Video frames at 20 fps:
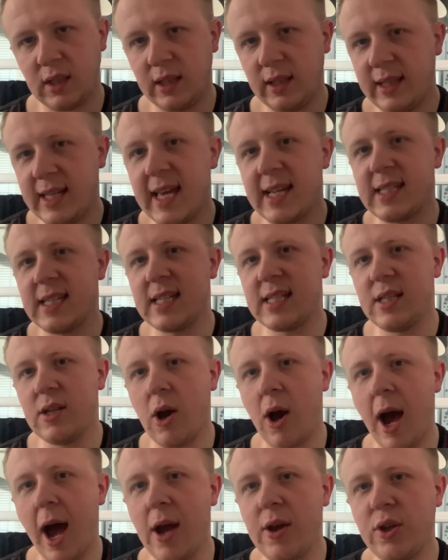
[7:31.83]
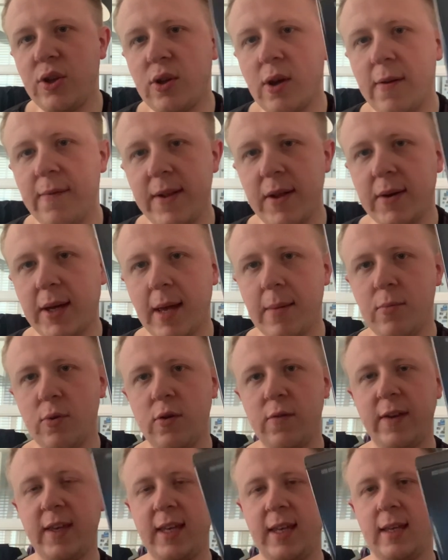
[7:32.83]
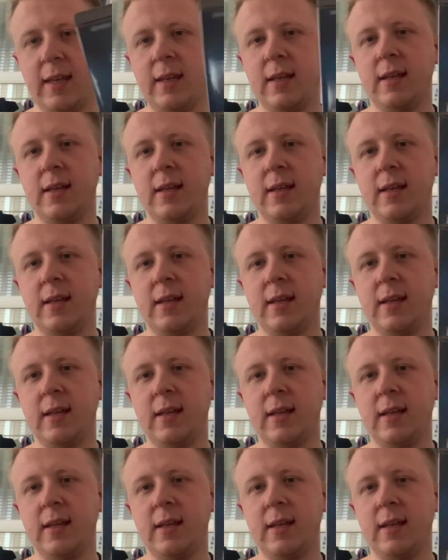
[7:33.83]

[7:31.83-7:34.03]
This is not how you do a video game movie.